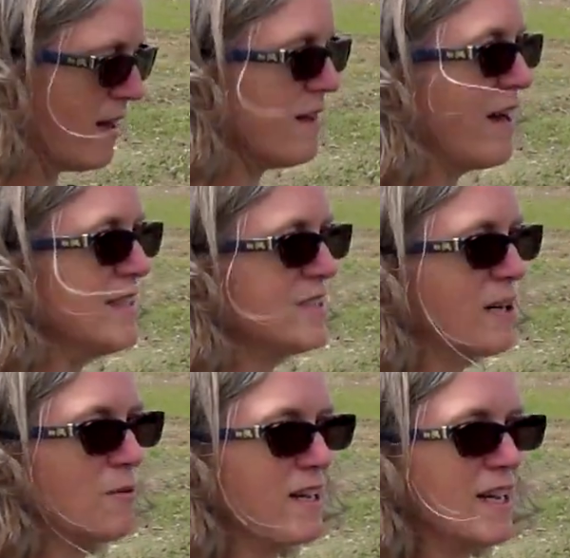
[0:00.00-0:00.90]
lines that are
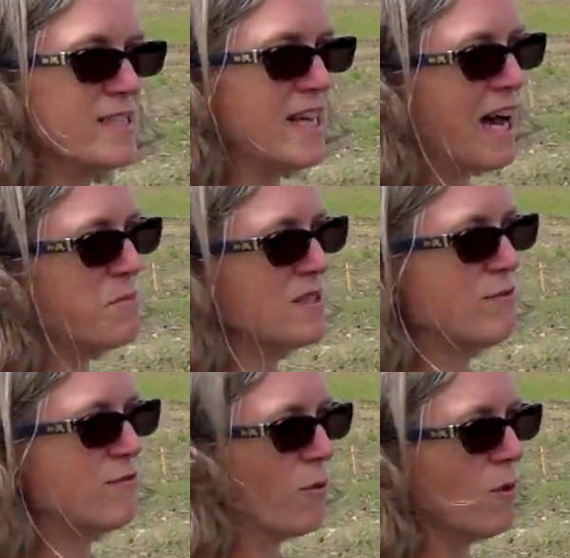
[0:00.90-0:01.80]
really adapted
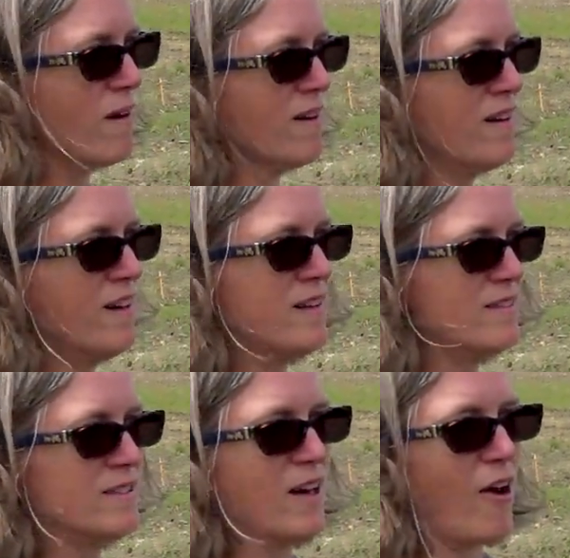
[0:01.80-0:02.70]
for
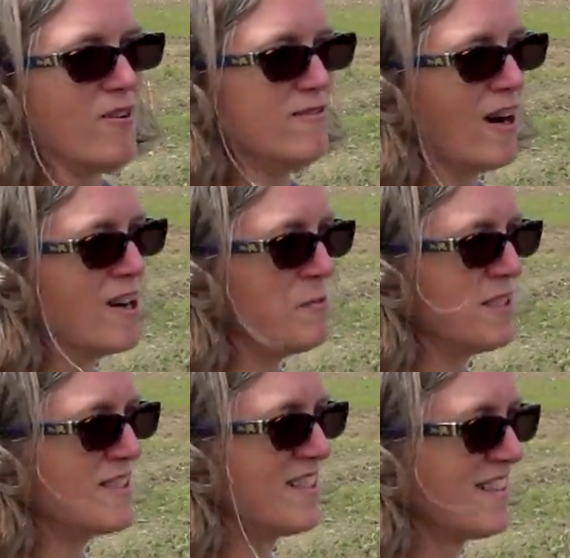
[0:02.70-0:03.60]
our
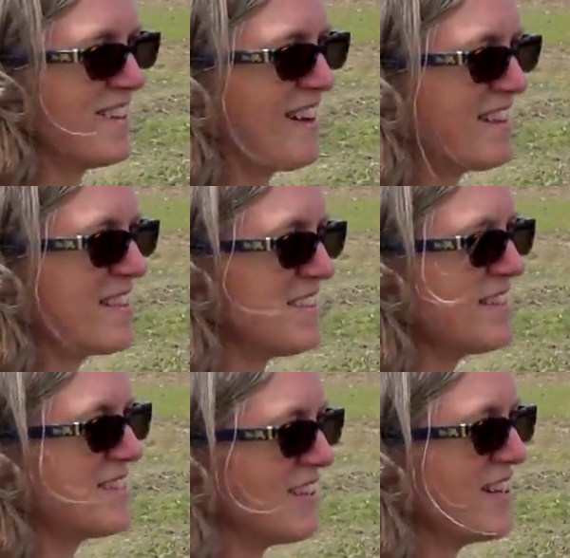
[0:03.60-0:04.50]
environment at
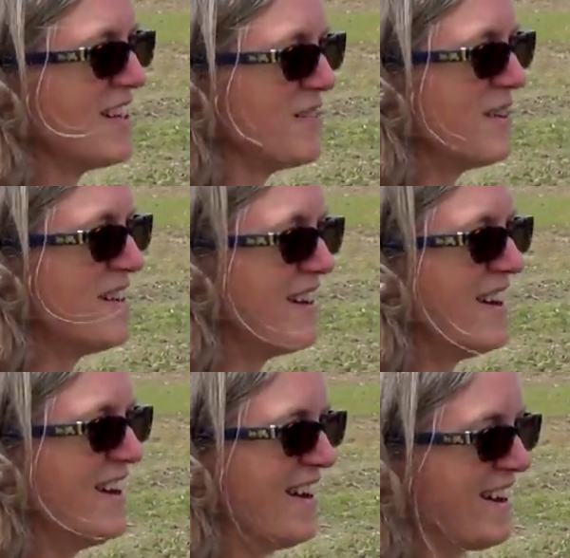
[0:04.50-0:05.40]
this right now.
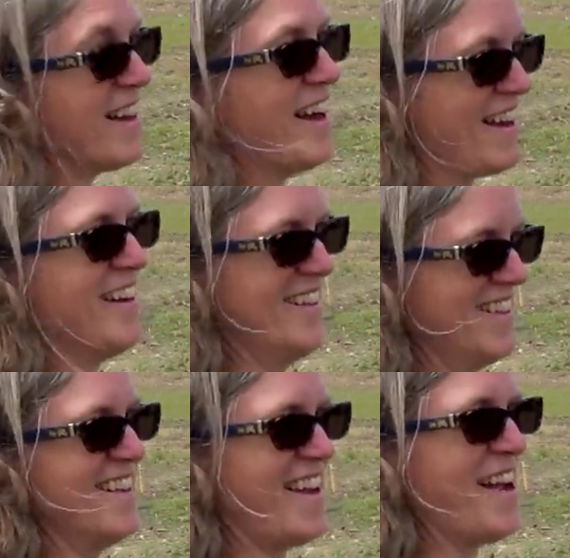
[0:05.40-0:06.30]
Yeah,
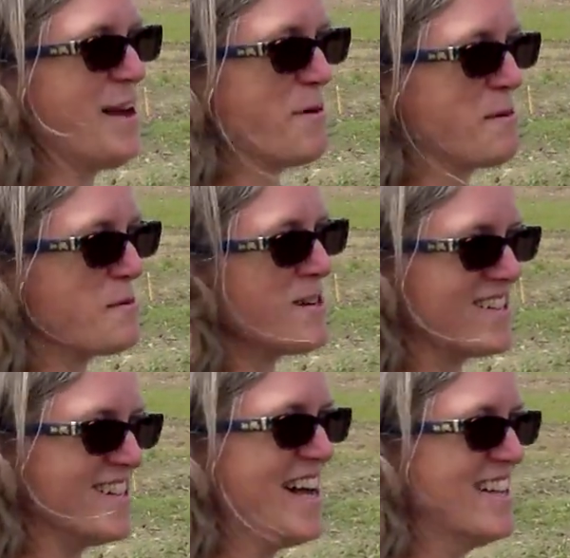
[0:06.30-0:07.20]
I am. I'm a breeder now.